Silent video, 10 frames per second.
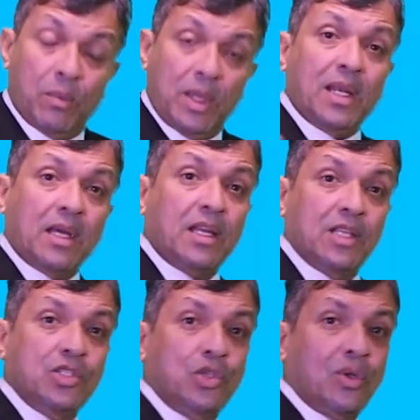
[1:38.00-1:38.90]
we
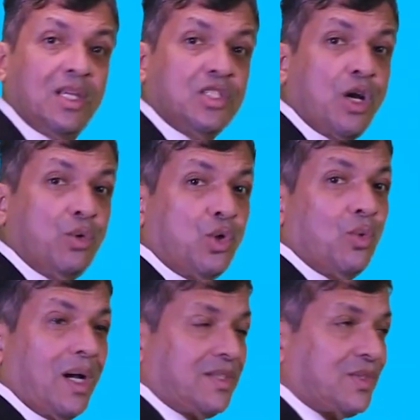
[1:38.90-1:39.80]
encourage you to reach out
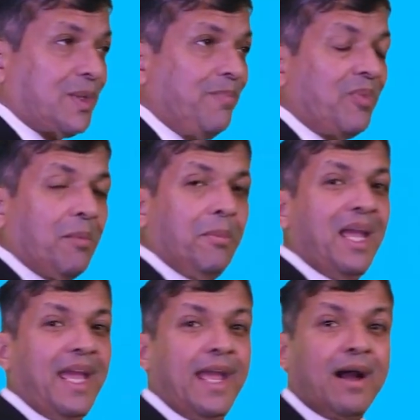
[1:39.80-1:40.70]
to us.
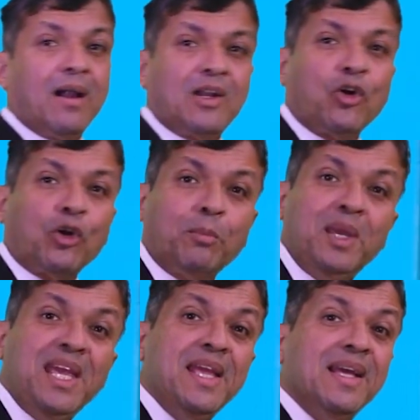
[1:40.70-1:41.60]

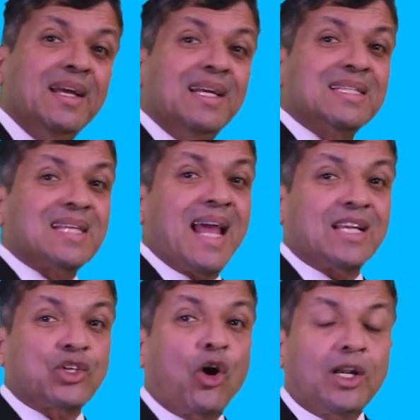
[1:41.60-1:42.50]
myar.me
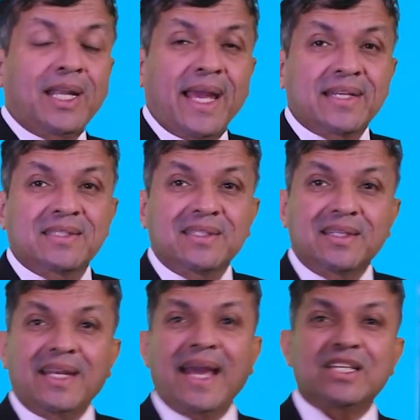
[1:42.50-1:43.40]
slash contact
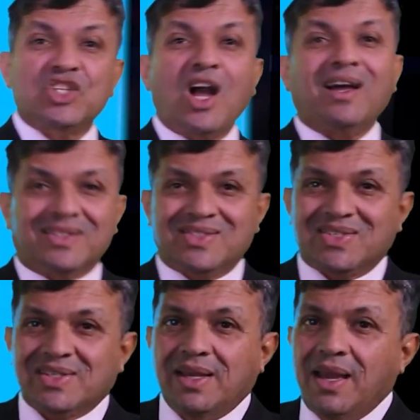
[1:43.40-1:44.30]
dash
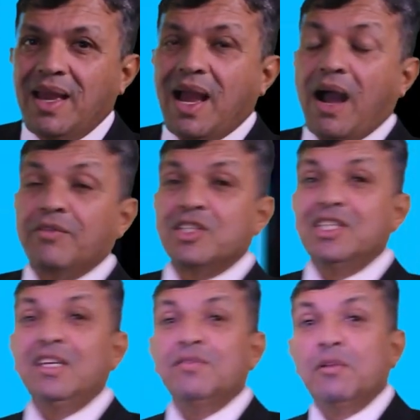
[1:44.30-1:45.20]
us. Our
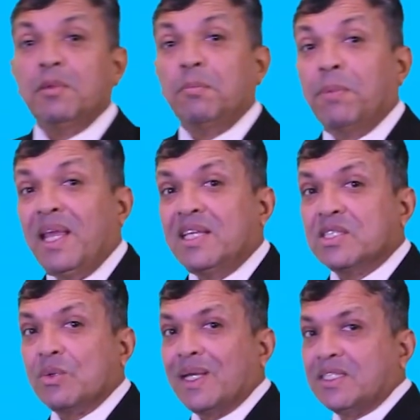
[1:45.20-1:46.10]
team will be
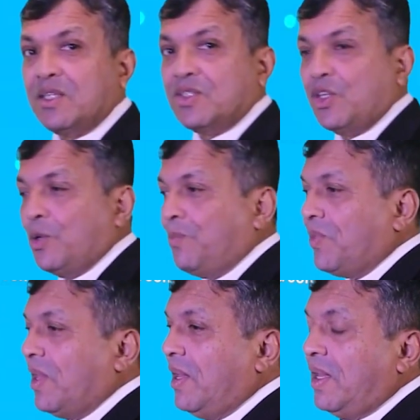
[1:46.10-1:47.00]
pleased to assist you
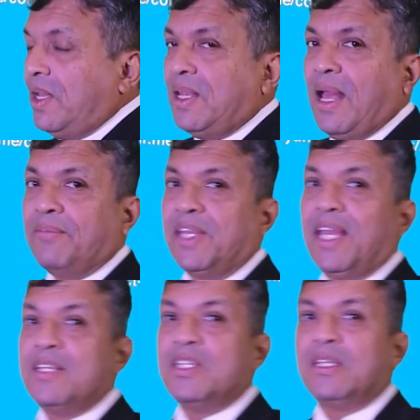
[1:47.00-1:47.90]
in
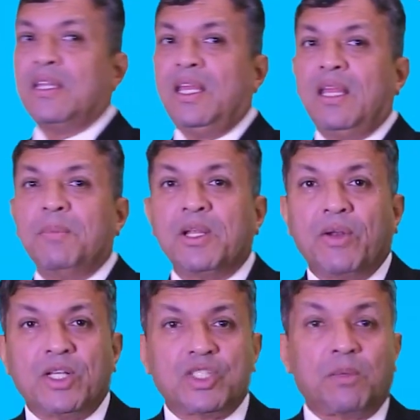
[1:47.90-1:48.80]
navigating the
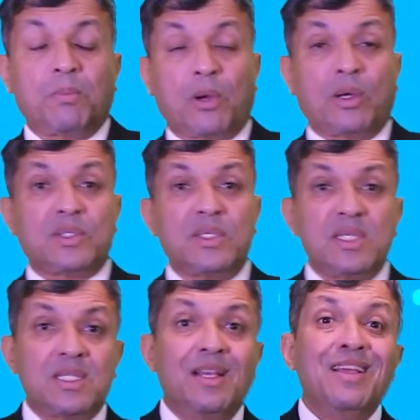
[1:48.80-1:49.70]
immigration
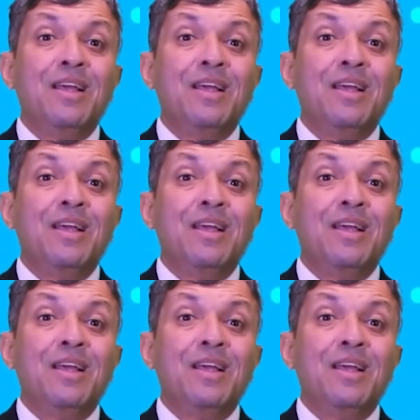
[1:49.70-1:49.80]
process